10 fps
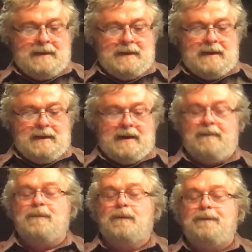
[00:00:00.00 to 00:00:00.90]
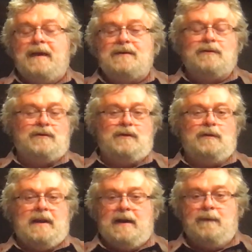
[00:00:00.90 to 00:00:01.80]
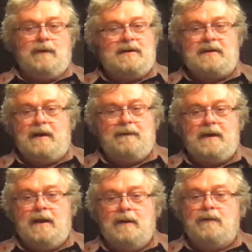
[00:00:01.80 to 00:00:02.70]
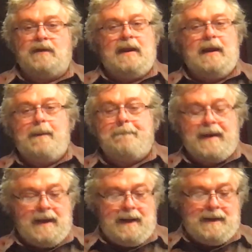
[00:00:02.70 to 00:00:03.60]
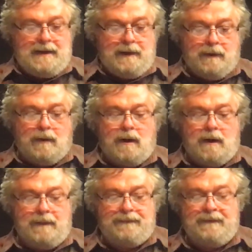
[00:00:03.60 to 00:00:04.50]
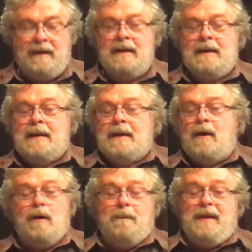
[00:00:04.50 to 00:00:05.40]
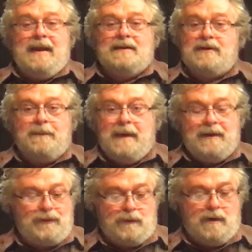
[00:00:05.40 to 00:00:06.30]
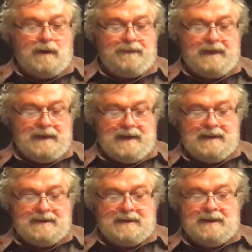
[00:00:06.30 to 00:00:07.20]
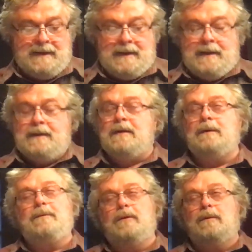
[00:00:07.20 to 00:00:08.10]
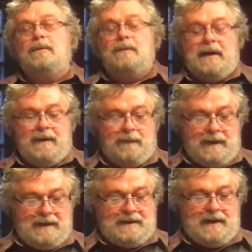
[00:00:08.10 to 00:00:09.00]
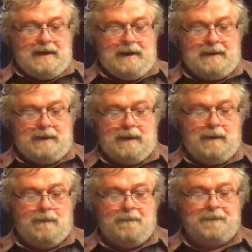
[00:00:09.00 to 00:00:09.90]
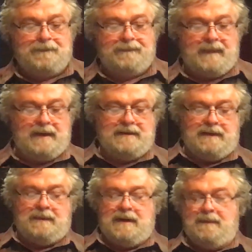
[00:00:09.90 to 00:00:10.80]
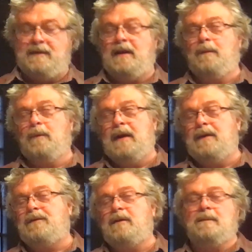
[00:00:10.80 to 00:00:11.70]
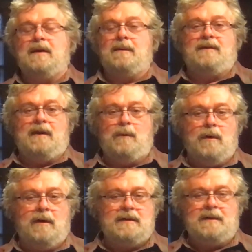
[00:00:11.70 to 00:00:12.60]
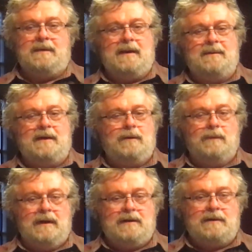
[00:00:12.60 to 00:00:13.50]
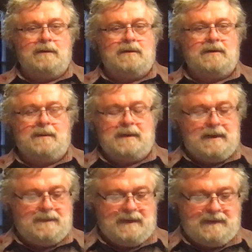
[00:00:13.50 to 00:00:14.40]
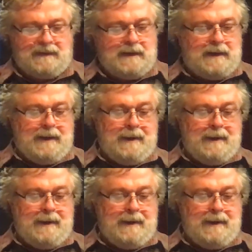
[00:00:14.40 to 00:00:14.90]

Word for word: A lot of professors do that every 7 years they get a paid year off or a paid semester off at least to do whatever it is they need to do. Sometimes they rest, sometimes they work, sometimes they do research, sometimes they study